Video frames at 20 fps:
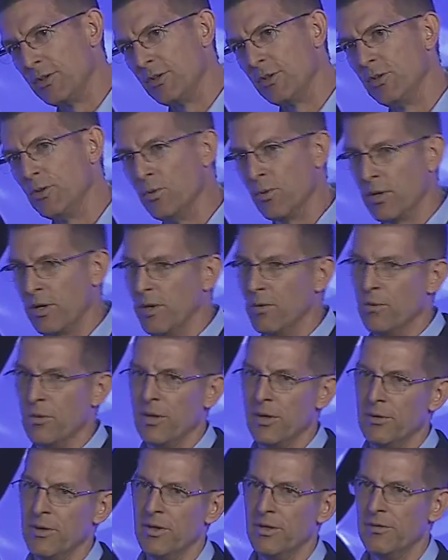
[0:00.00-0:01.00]
to you
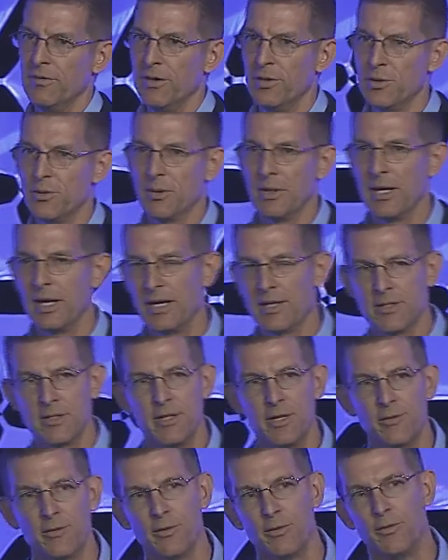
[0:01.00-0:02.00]
one-on-one or individually. It has a
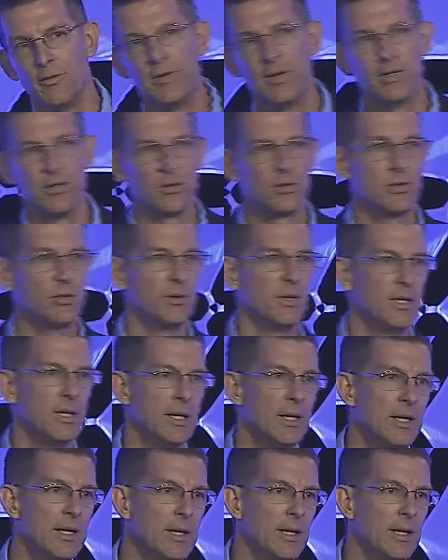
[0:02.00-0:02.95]
different feel to it.